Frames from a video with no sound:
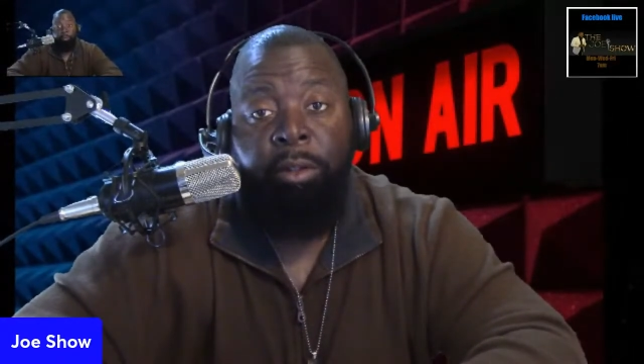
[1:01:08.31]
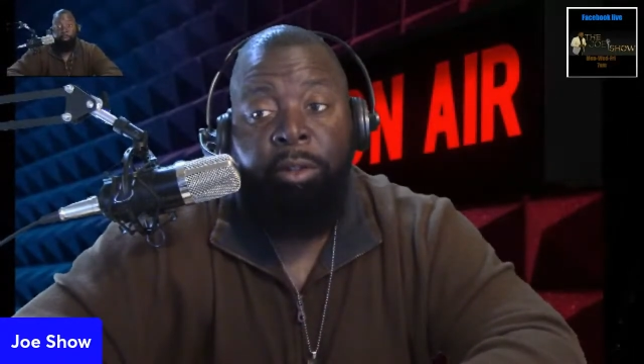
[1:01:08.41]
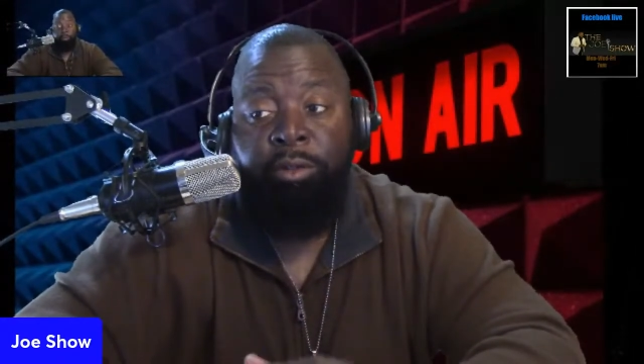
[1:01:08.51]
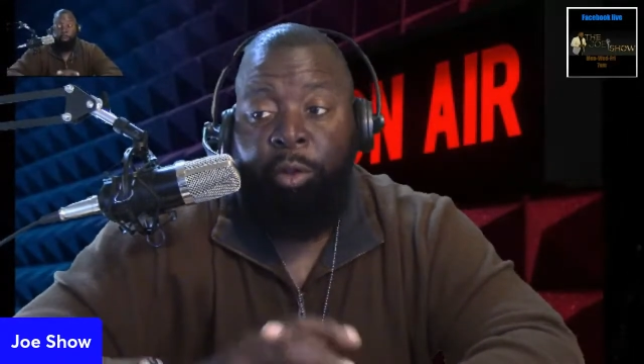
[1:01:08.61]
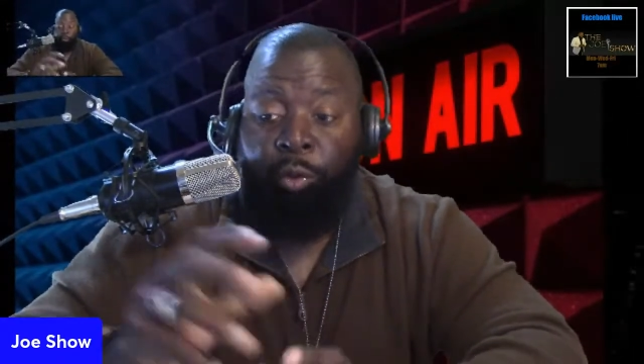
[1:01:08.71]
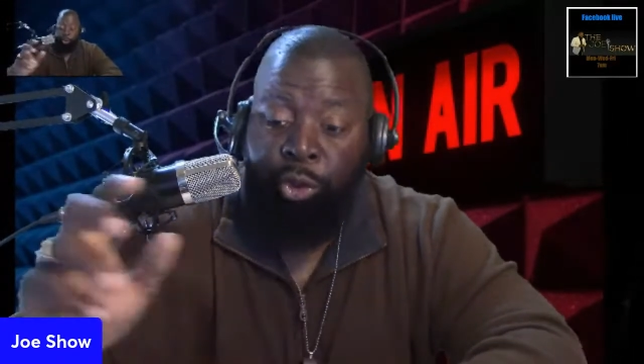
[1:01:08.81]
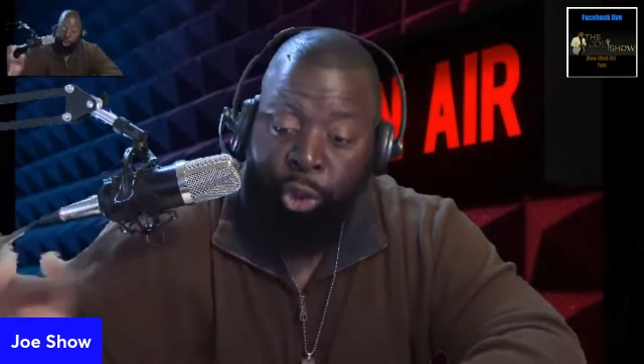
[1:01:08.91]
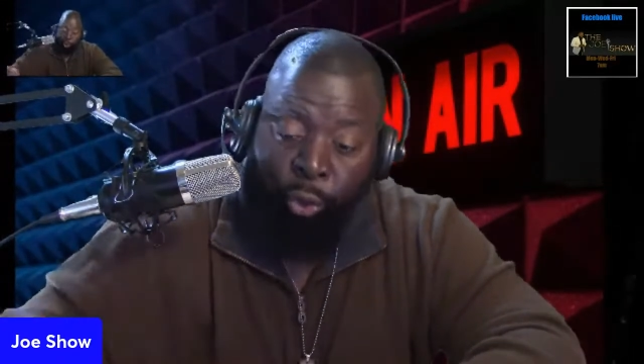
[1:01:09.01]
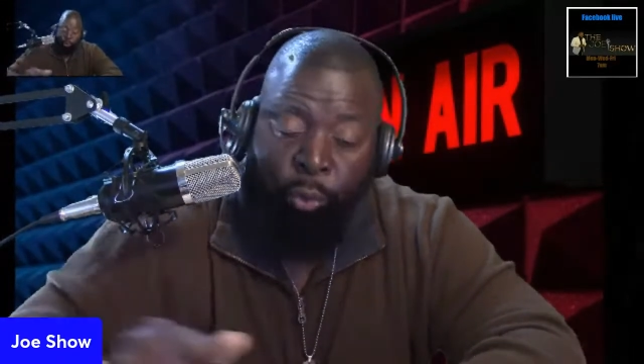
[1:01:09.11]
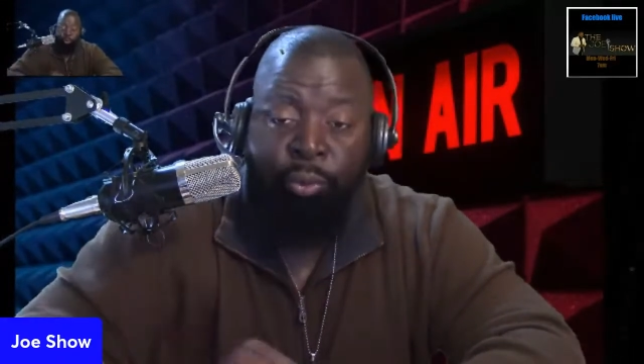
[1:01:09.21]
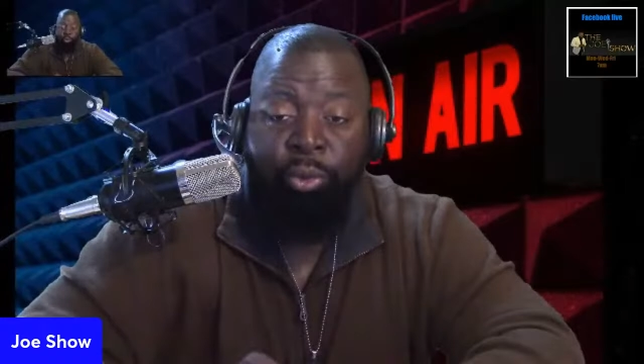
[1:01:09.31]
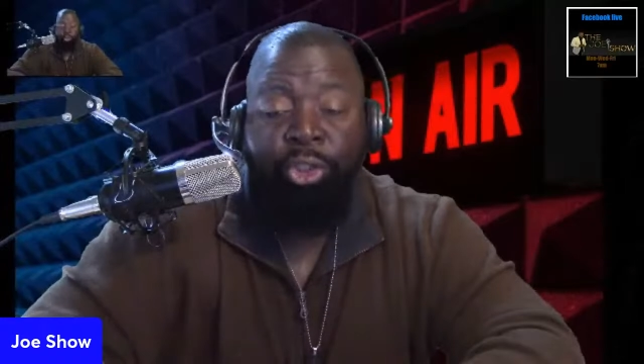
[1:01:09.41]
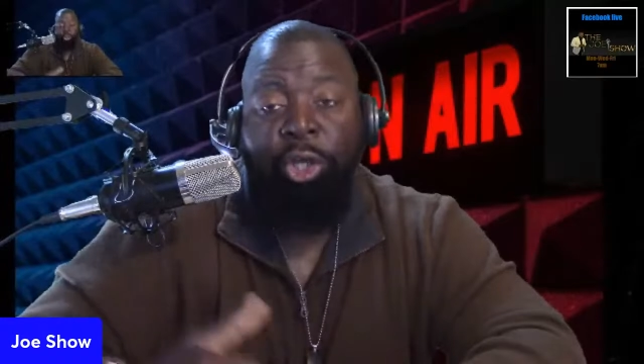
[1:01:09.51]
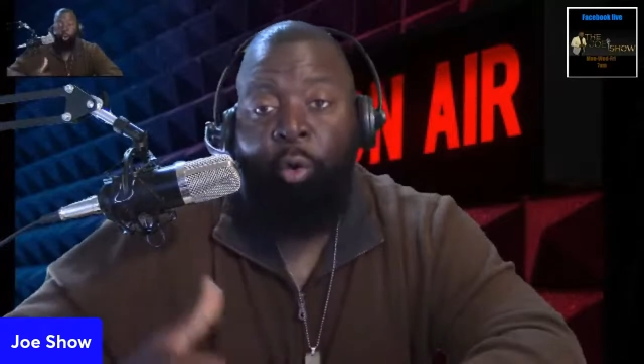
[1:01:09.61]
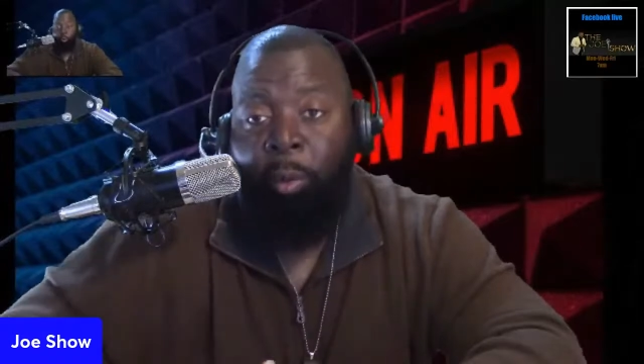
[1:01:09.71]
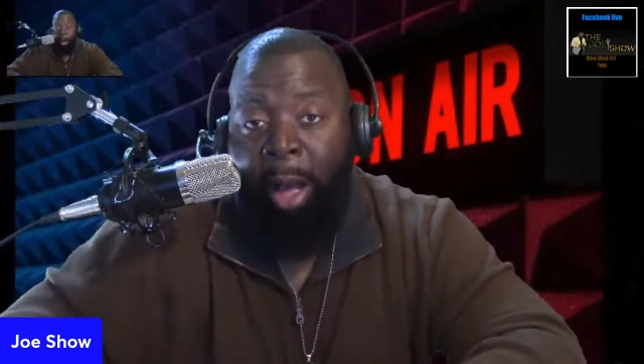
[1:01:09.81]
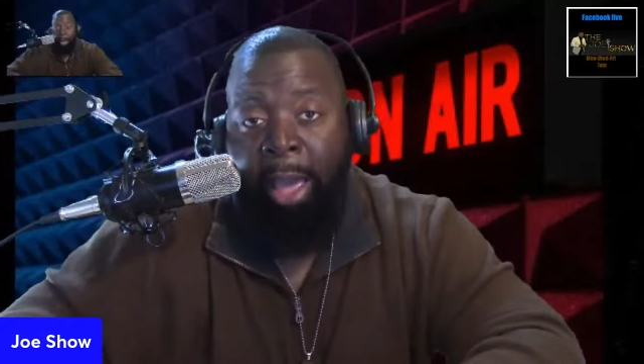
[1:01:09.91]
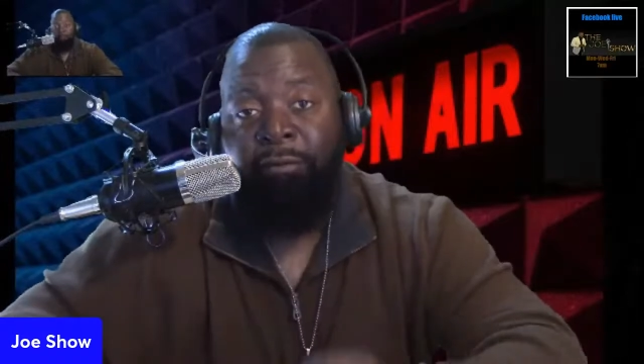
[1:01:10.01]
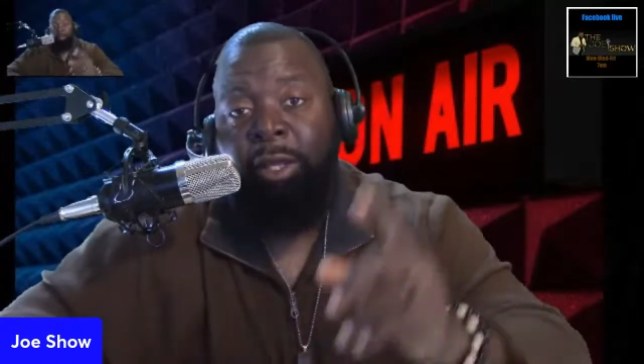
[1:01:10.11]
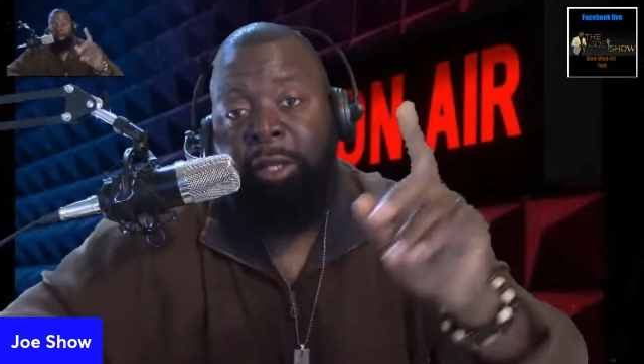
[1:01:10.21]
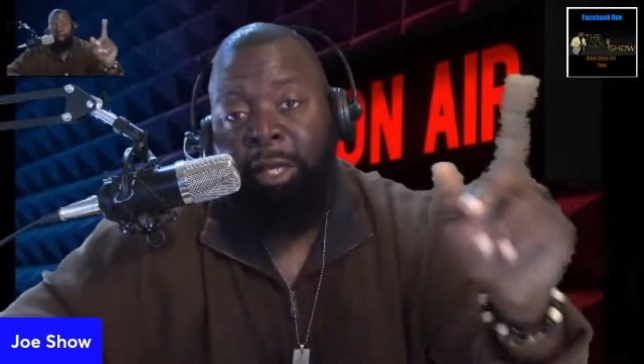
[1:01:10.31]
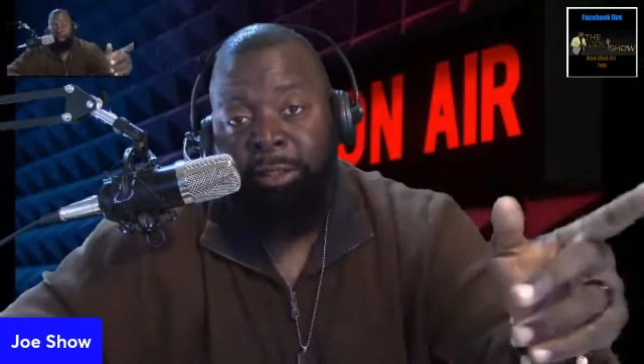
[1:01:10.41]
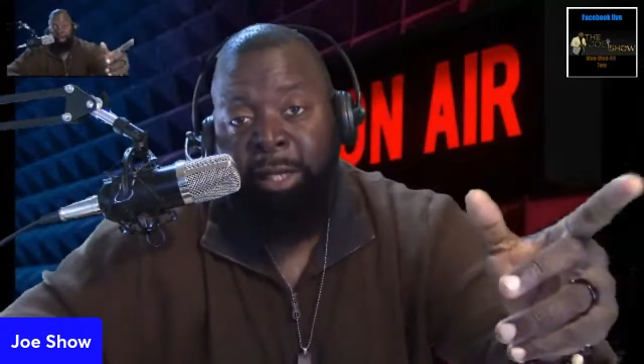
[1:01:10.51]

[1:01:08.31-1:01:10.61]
So you, your wife, and his